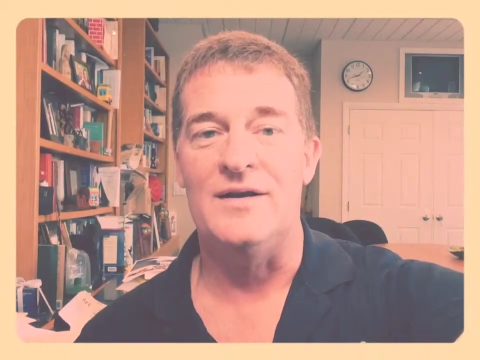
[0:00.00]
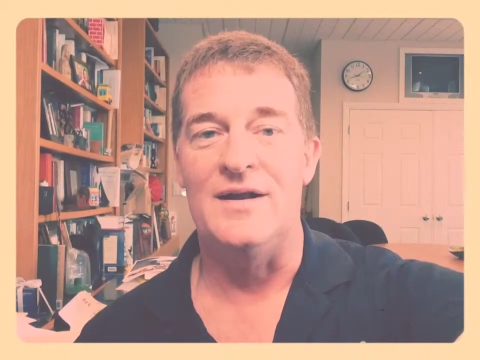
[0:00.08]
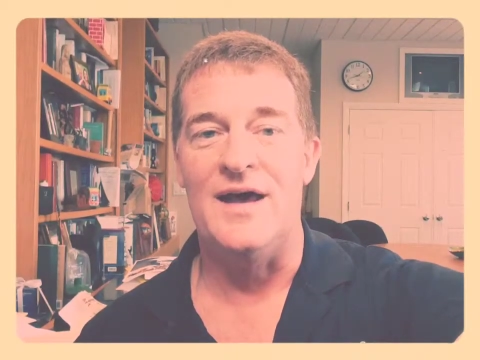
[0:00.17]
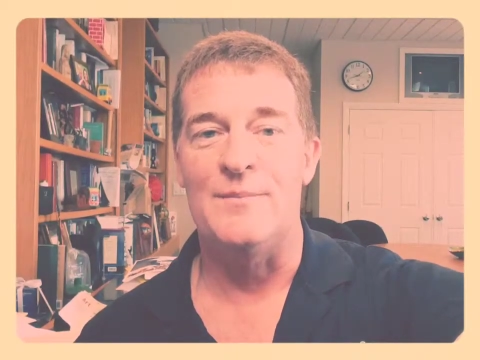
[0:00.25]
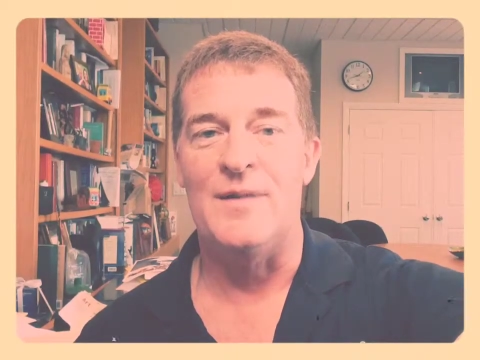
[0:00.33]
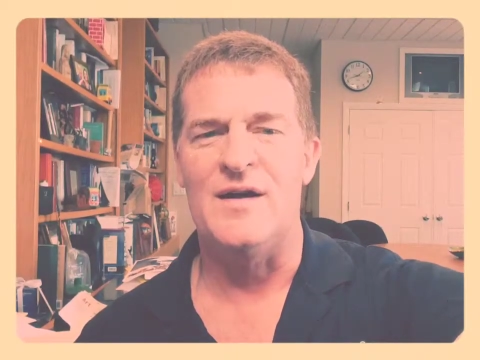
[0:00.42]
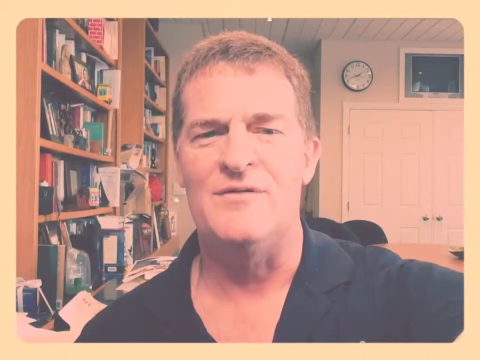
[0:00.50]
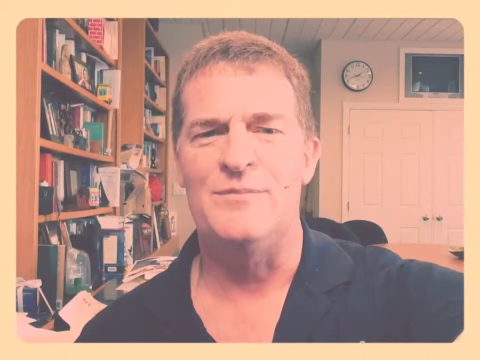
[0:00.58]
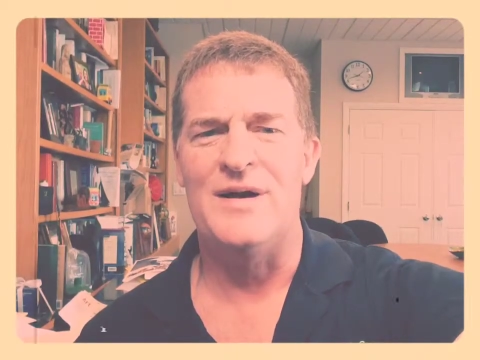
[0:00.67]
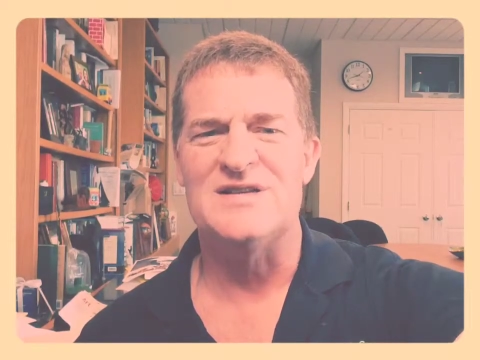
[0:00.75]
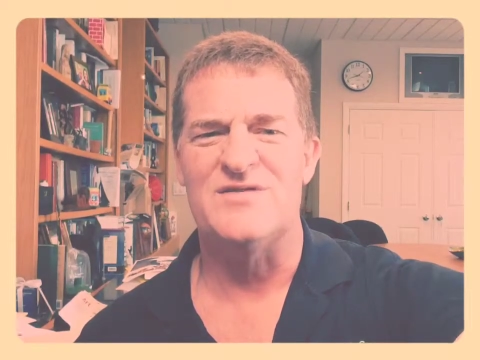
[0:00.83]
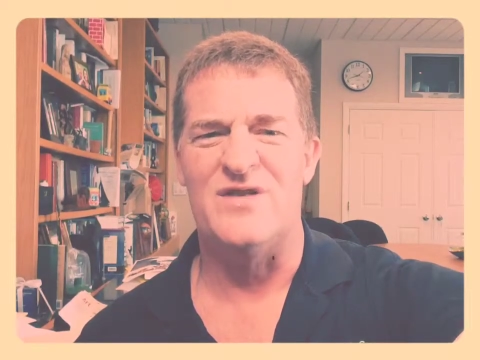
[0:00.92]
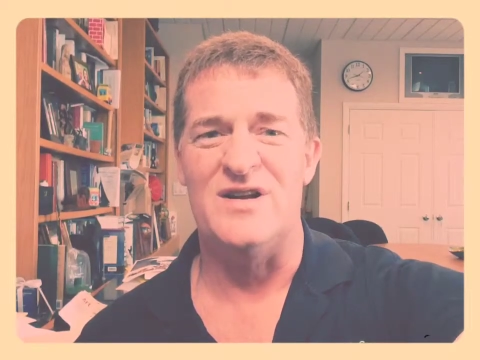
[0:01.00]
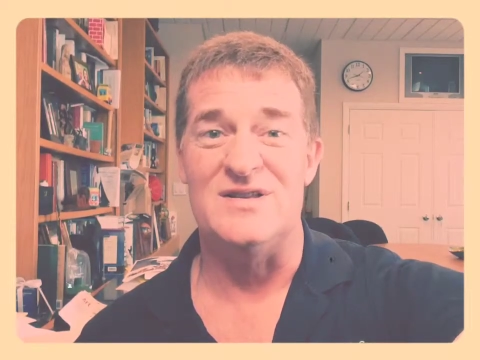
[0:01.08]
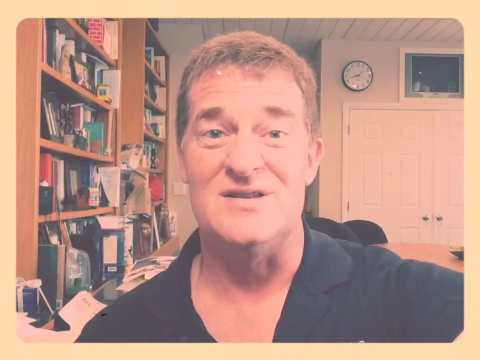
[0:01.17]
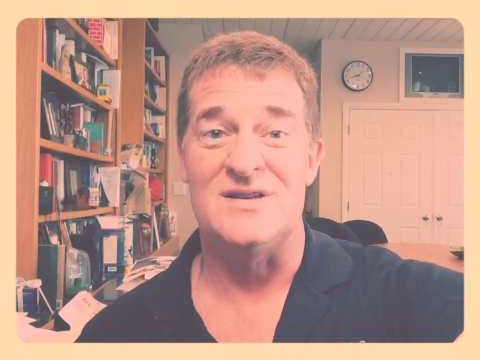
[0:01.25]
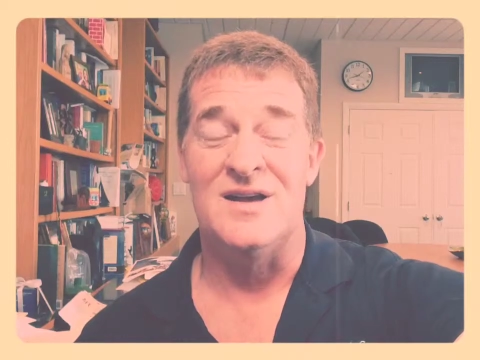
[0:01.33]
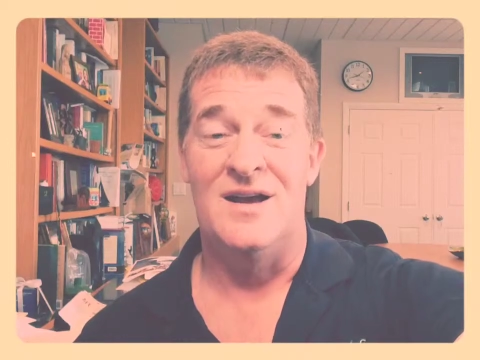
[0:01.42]
it had my best
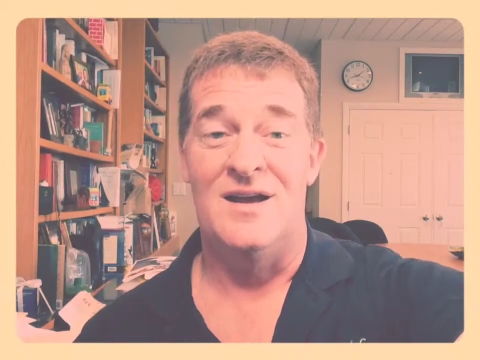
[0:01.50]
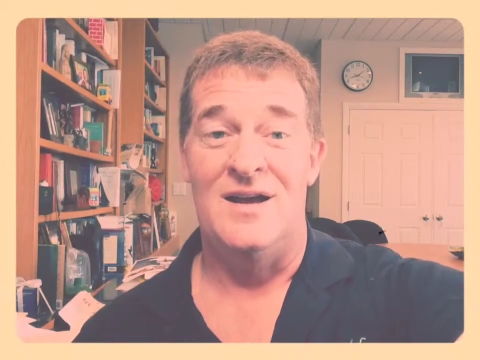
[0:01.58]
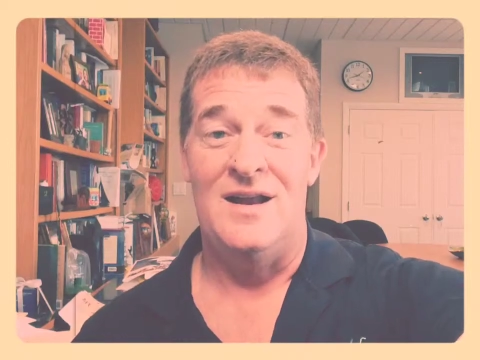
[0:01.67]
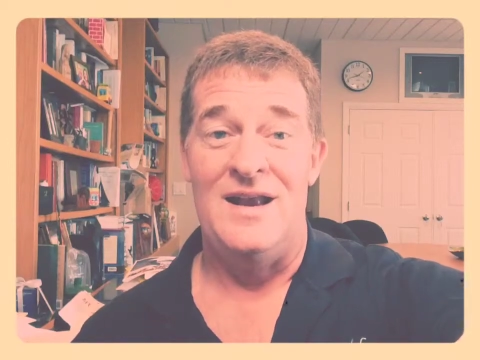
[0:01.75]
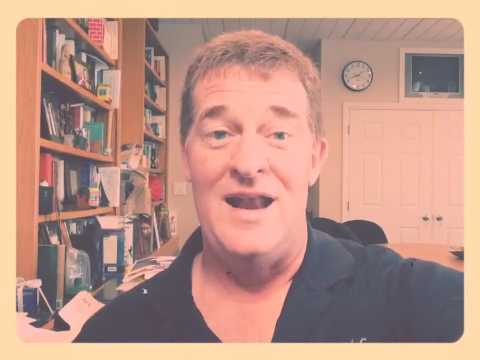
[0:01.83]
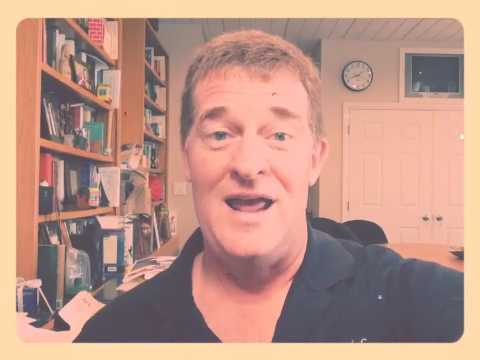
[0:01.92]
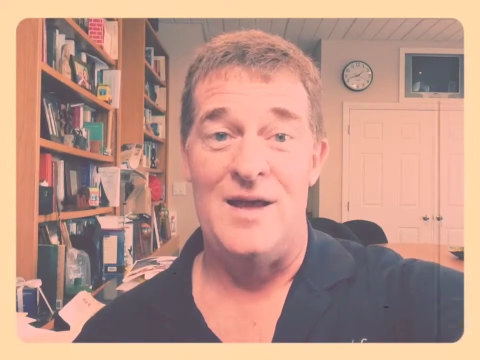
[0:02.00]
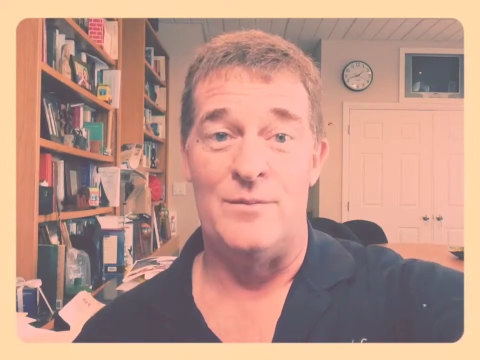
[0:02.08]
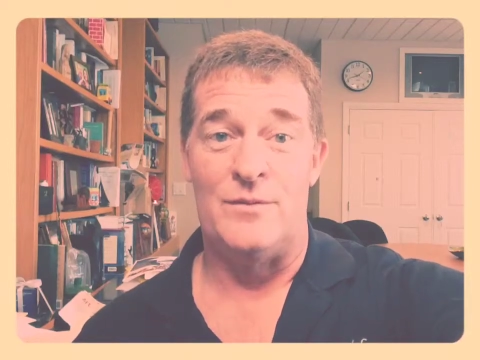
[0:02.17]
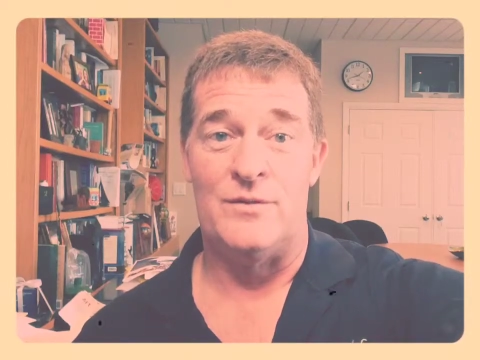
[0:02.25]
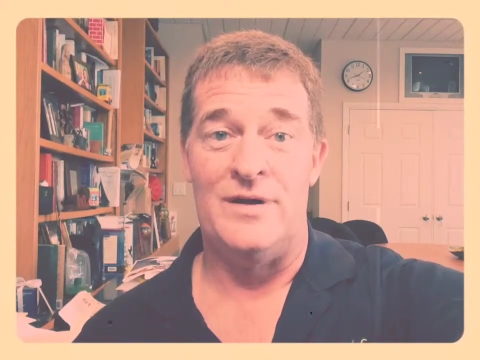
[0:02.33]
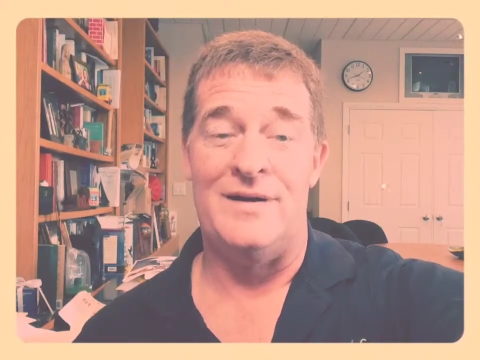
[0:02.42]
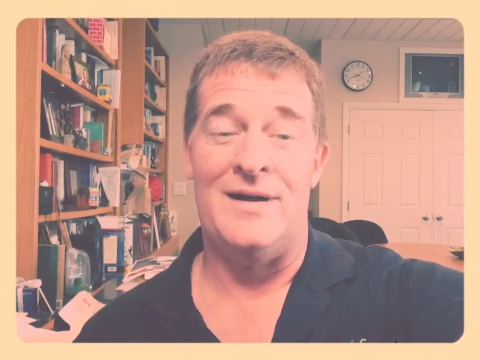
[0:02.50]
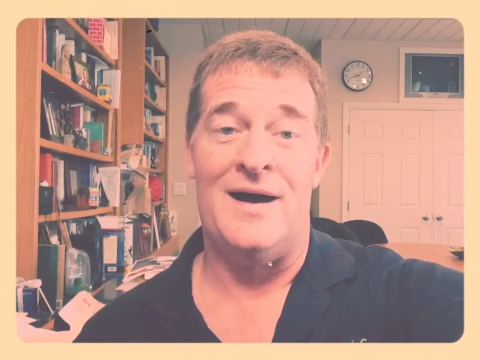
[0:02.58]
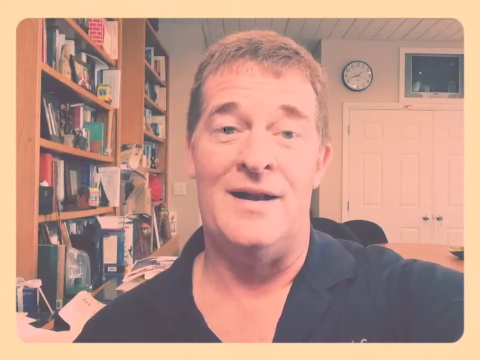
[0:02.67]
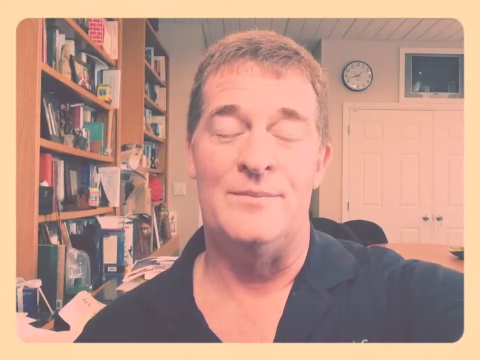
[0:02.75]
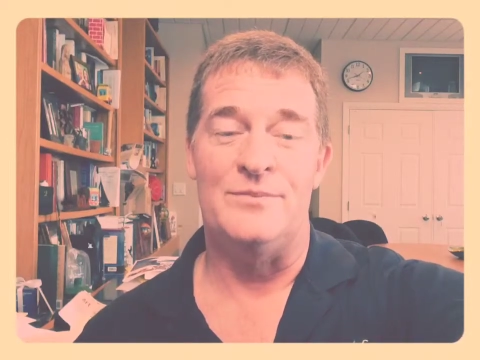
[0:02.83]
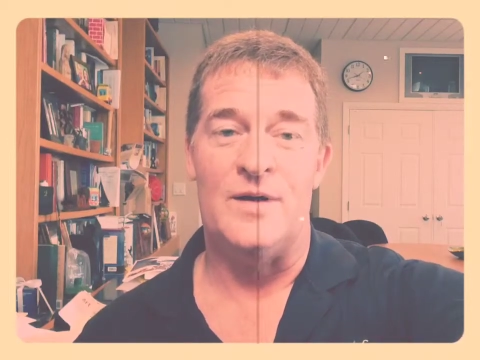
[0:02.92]
friend's name written
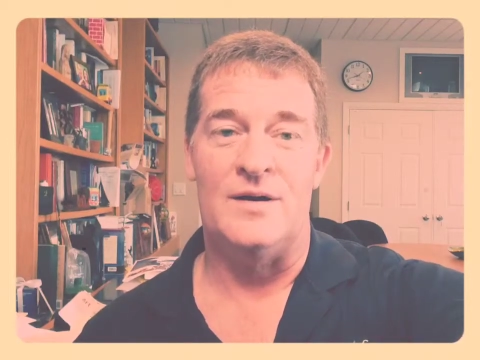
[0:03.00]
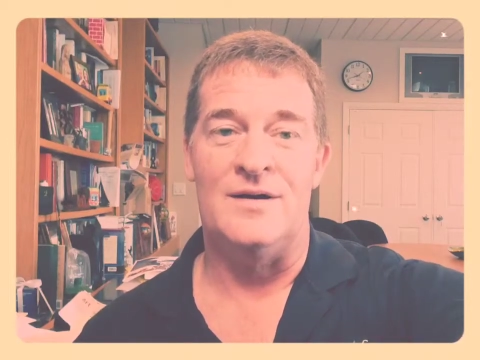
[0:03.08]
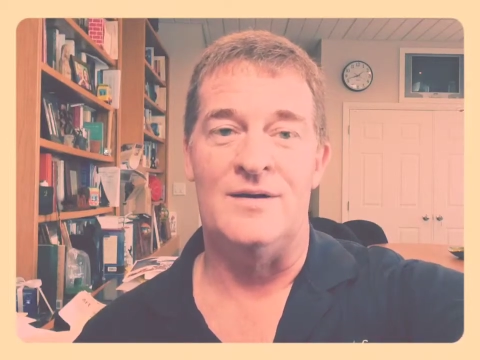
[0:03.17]
on it.